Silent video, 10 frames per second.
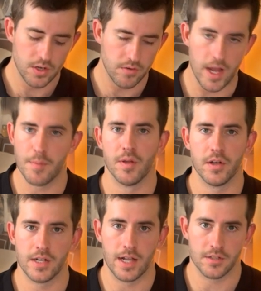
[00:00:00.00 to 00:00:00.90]
$8
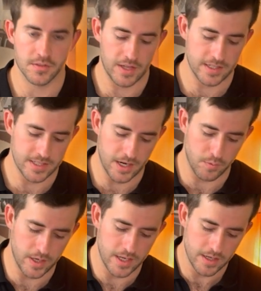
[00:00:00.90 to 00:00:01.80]
million of that is
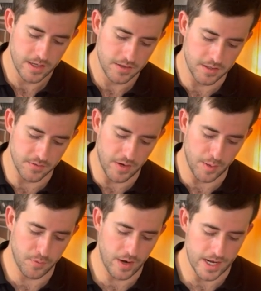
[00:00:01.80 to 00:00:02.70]
equity. The
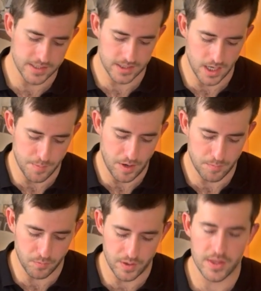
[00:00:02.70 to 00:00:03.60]
developer has to come
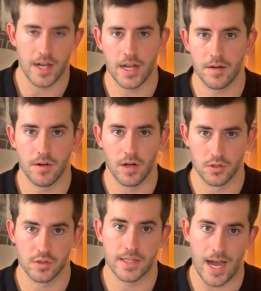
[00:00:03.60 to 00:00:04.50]
up with that
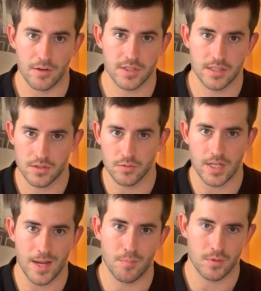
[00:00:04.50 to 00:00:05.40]
$800,000, so
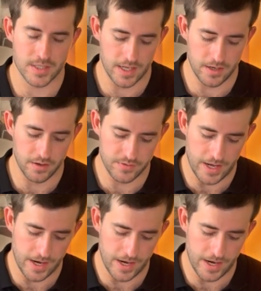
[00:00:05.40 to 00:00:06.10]
10% of that